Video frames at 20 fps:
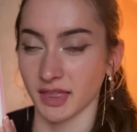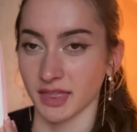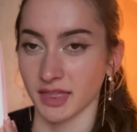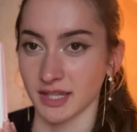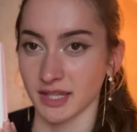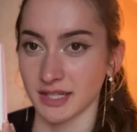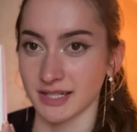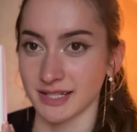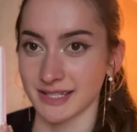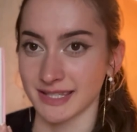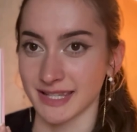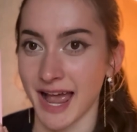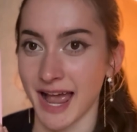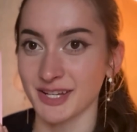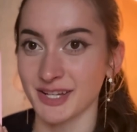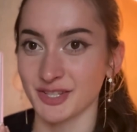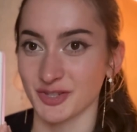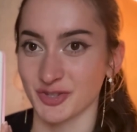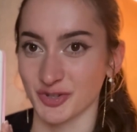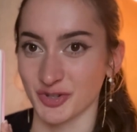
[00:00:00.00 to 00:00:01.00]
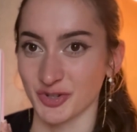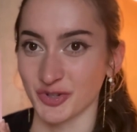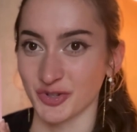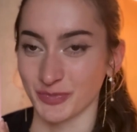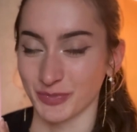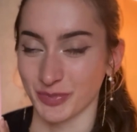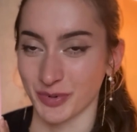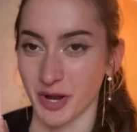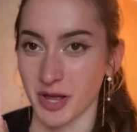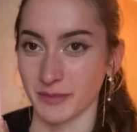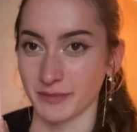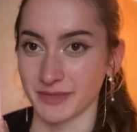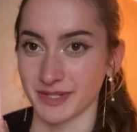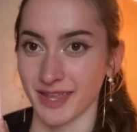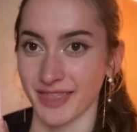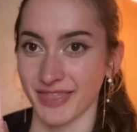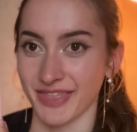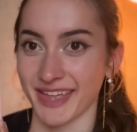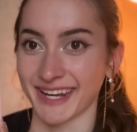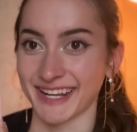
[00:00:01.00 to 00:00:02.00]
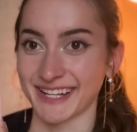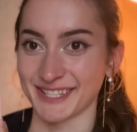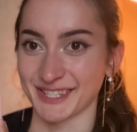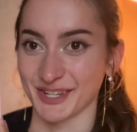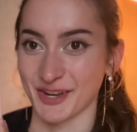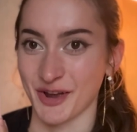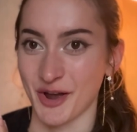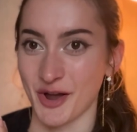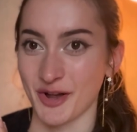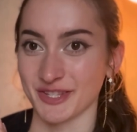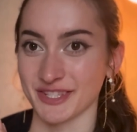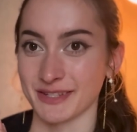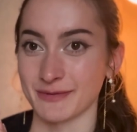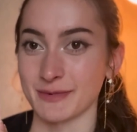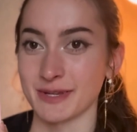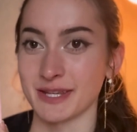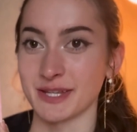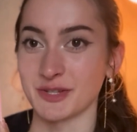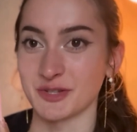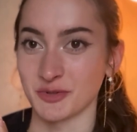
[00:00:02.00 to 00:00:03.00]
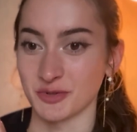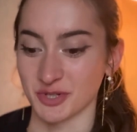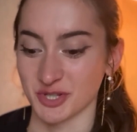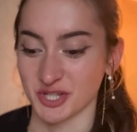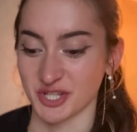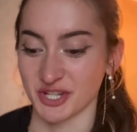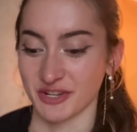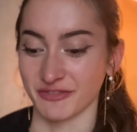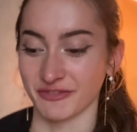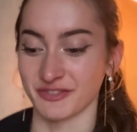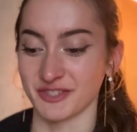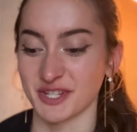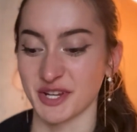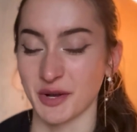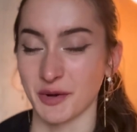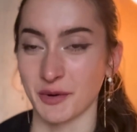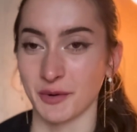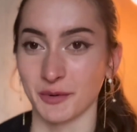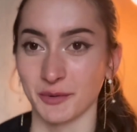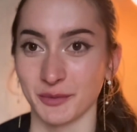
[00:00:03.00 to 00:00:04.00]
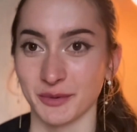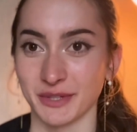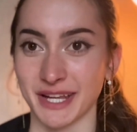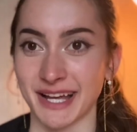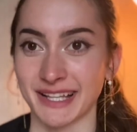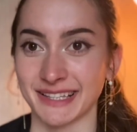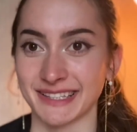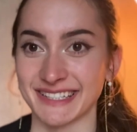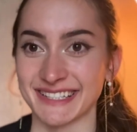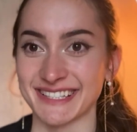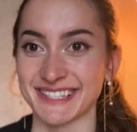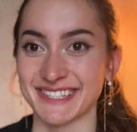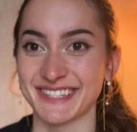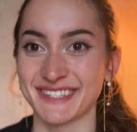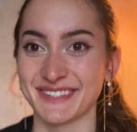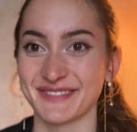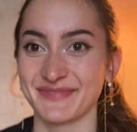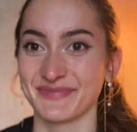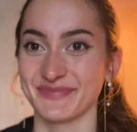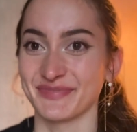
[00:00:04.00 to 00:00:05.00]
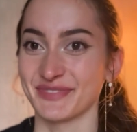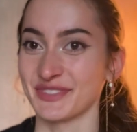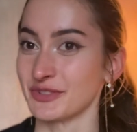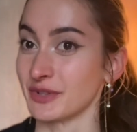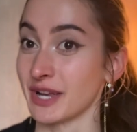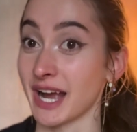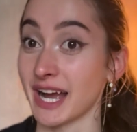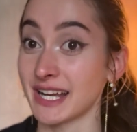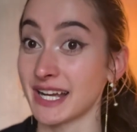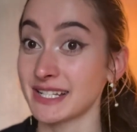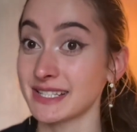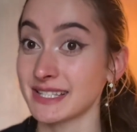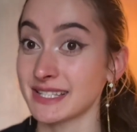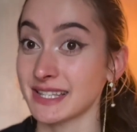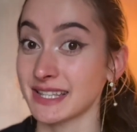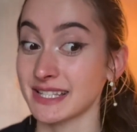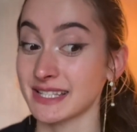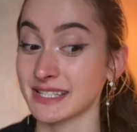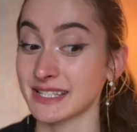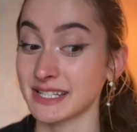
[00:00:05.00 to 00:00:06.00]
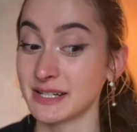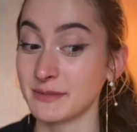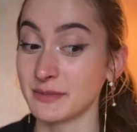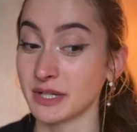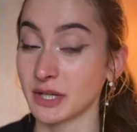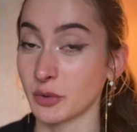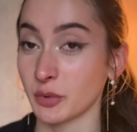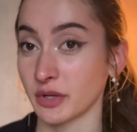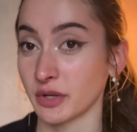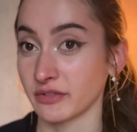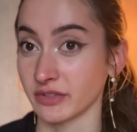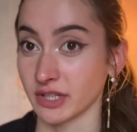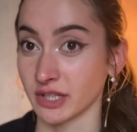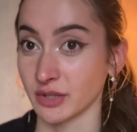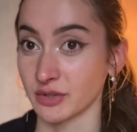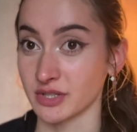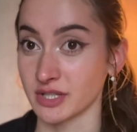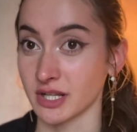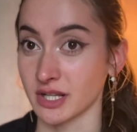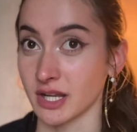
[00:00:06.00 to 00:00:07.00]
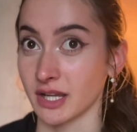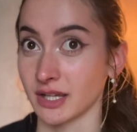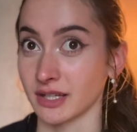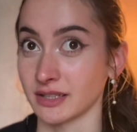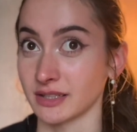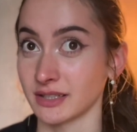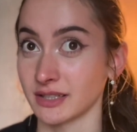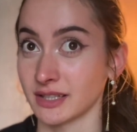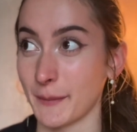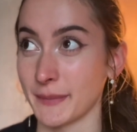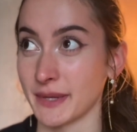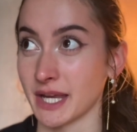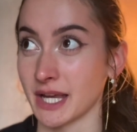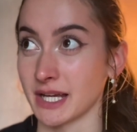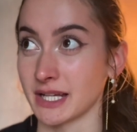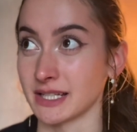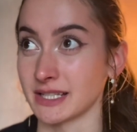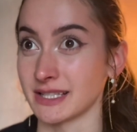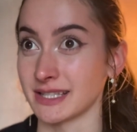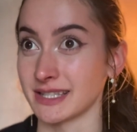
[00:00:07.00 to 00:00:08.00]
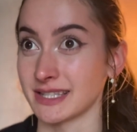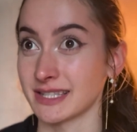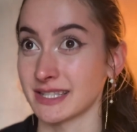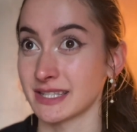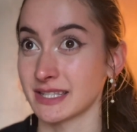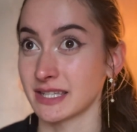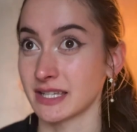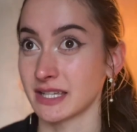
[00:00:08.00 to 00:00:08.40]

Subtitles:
the exact journal prompt that has caused me to shift realities. You guys, this is gonna be a quick video today because